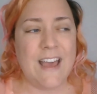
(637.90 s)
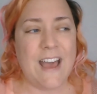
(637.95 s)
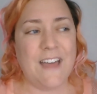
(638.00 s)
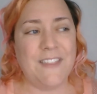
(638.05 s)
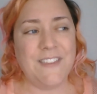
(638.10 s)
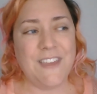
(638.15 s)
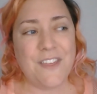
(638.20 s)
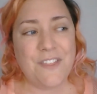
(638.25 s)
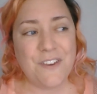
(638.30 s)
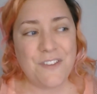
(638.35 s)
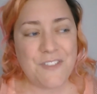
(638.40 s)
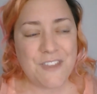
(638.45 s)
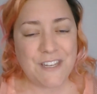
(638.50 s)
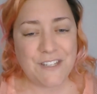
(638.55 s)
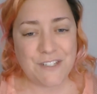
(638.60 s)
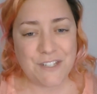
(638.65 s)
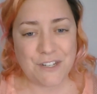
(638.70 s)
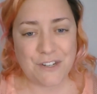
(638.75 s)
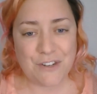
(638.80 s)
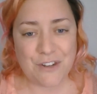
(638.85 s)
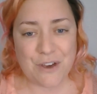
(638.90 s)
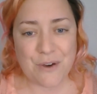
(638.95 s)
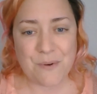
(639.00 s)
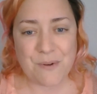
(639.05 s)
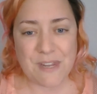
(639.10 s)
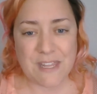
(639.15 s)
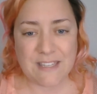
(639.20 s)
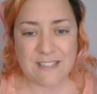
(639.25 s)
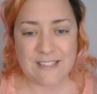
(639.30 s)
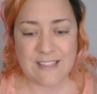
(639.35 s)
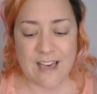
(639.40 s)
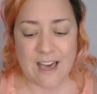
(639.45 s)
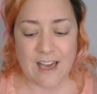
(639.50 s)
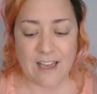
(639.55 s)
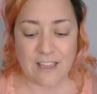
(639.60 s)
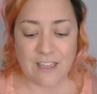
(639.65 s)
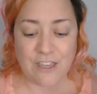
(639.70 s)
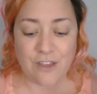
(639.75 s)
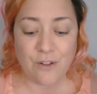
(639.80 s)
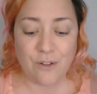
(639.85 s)
And the other thing to note is
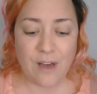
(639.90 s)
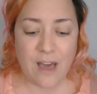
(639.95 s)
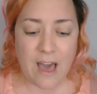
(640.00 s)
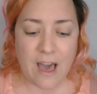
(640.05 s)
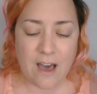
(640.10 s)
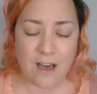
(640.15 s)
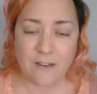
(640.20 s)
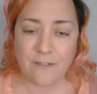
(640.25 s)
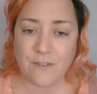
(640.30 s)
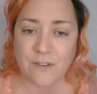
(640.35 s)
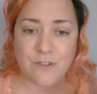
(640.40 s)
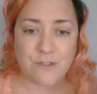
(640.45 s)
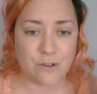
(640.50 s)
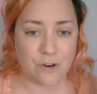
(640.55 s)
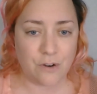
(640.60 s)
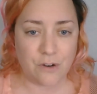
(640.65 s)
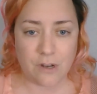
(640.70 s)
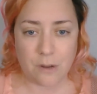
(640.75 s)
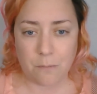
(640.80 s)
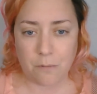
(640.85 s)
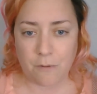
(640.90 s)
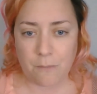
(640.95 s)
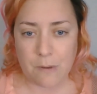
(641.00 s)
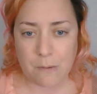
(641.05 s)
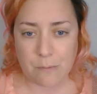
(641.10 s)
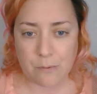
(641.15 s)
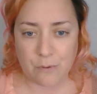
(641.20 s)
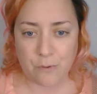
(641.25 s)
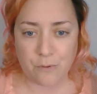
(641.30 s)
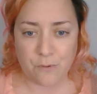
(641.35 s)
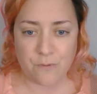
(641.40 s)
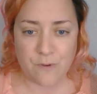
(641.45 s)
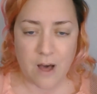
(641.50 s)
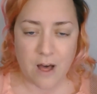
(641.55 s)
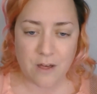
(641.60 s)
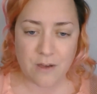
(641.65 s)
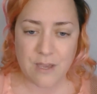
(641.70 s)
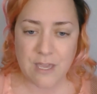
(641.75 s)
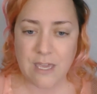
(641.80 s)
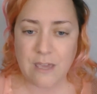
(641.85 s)
that you'll have a certain number of people who
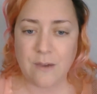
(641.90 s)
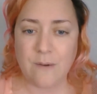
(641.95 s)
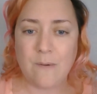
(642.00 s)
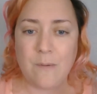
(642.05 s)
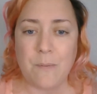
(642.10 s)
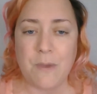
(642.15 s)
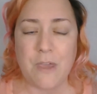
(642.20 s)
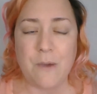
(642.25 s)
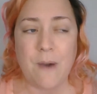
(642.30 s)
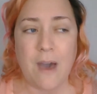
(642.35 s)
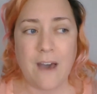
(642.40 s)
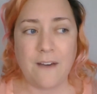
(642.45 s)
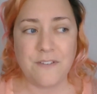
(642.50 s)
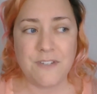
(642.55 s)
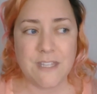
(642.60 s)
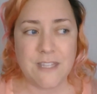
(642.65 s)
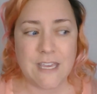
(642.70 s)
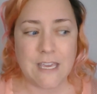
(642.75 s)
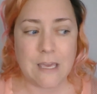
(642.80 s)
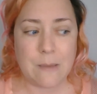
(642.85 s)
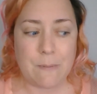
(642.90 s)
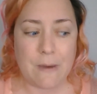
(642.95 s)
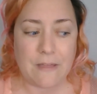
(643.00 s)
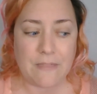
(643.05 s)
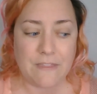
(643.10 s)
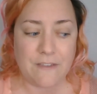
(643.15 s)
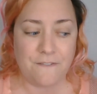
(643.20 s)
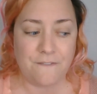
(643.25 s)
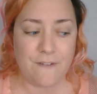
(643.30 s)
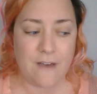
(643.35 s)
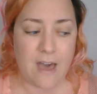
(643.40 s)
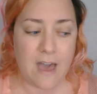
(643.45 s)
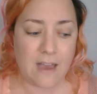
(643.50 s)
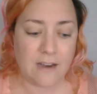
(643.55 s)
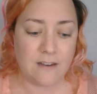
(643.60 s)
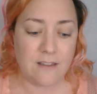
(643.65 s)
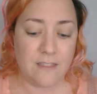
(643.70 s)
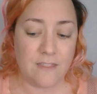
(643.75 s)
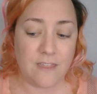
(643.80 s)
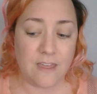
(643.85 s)
follow you, but you have to think about the
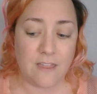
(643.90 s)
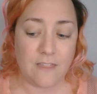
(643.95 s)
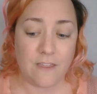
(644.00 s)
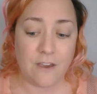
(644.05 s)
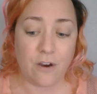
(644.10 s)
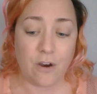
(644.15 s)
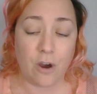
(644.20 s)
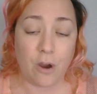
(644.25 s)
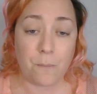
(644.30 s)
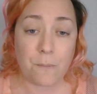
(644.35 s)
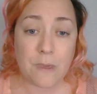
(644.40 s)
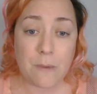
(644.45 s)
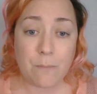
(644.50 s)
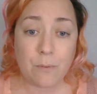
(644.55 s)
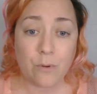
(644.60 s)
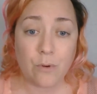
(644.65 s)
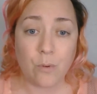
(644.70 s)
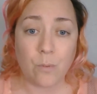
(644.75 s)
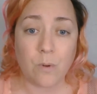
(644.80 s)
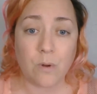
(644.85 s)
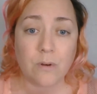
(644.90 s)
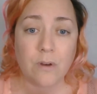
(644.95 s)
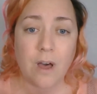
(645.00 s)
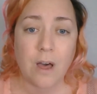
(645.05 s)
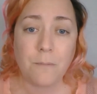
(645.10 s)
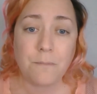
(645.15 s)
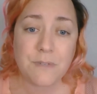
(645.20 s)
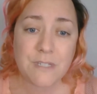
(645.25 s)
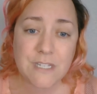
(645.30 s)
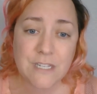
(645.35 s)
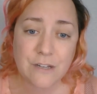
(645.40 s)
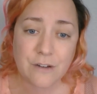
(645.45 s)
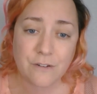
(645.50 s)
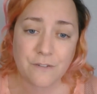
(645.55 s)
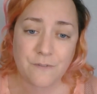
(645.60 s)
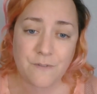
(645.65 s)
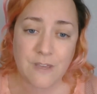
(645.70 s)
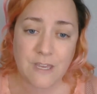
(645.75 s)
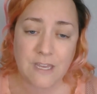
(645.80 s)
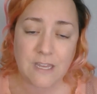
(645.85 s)
fact that there are people who will come to your
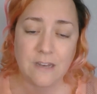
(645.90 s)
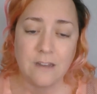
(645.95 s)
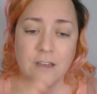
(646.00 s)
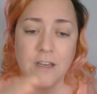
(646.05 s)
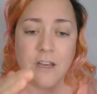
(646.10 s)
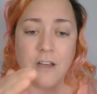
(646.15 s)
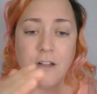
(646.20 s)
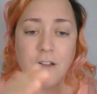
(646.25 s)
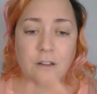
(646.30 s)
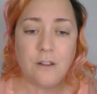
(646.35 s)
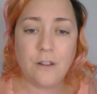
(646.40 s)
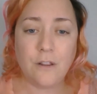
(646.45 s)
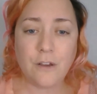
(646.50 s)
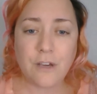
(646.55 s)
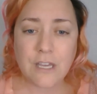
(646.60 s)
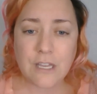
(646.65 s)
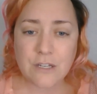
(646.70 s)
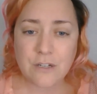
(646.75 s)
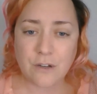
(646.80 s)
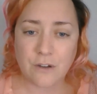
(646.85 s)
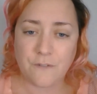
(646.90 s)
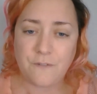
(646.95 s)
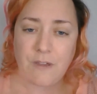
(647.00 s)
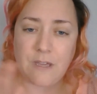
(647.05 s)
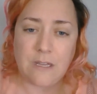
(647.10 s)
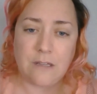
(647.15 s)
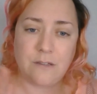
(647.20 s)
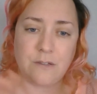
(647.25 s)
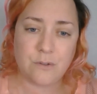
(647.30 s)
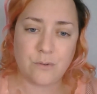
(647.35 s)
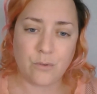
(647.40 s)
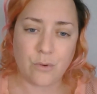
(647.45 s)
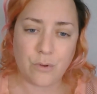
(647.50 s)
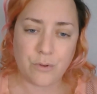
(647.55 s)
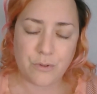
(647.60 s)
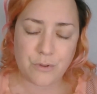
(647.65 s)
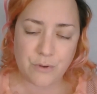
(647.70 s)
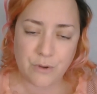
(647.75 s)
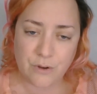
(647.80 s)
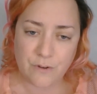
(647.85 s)
feed, look at your feed, scroll
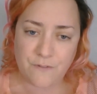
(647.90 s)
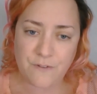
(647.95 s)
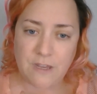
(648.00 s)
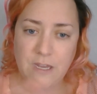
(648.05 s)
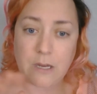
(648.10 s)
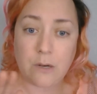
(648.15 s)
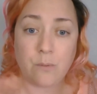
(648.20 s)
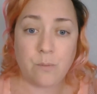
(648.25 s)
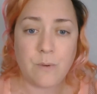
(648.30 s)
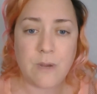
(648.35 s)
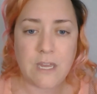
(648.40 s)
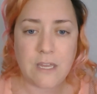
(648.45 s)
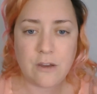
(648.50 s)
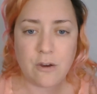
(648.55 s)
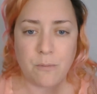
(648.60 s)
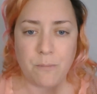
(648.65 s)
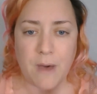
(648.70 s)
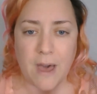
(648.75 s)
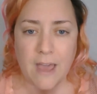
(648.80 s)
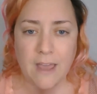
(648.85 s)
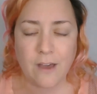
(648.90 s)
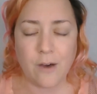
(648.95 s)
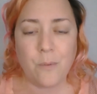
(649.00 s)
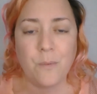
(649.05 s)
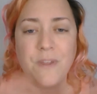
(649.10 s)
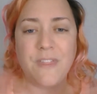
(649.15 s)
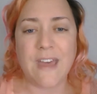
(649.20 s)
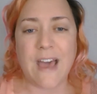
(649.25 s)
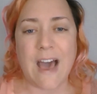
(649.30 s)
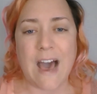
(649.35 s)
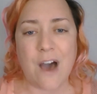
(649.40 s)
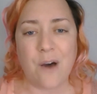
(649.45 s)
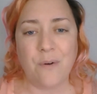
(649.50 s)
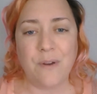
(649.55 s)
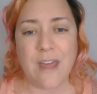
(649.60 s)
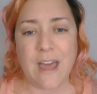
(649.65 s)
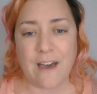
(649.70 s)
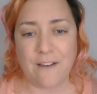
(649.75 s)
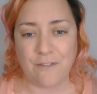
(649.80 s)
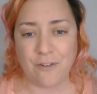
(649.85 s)
through your feed, read your bio
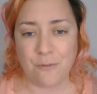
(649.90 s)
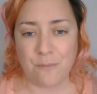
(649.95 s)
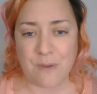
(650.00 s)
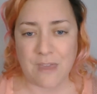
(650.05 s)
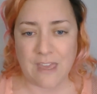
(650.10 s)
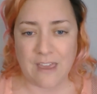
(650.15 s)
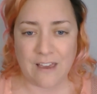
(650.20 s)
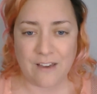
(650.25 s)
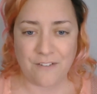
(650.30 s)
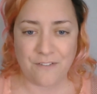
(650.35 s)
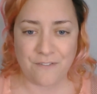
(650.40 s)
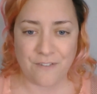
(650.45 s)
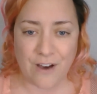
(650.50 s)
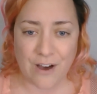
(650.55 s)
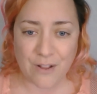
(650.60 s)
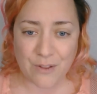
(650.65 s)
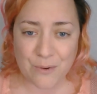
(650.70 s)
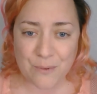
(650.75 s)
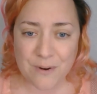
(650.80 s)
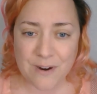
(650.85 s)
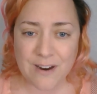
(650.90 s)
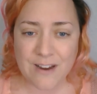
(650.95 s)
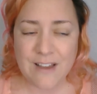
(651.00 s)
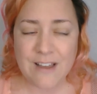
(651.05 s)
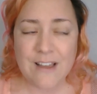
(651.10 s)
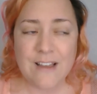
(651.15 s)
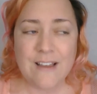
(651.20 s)
without ever being a follower.